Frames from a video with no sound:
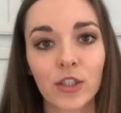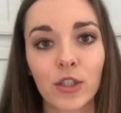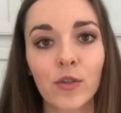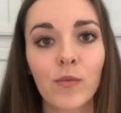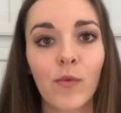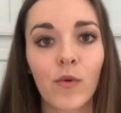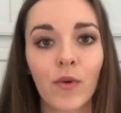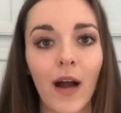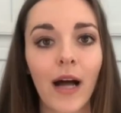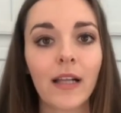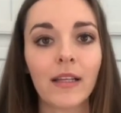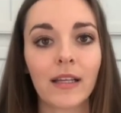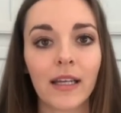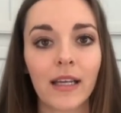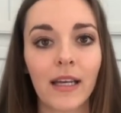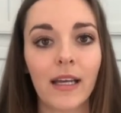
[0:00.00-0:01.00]
to
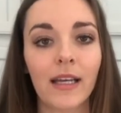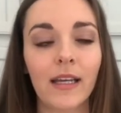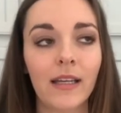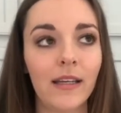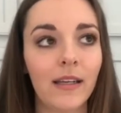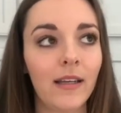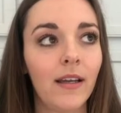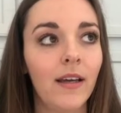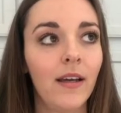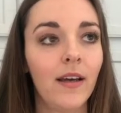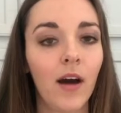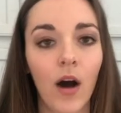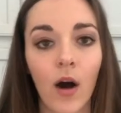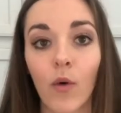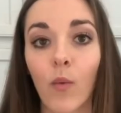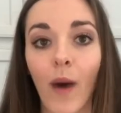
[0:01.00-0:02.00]
morality in
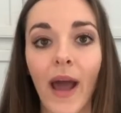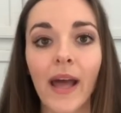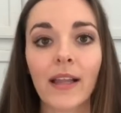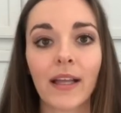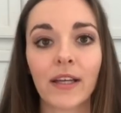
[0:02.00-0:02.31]
a way.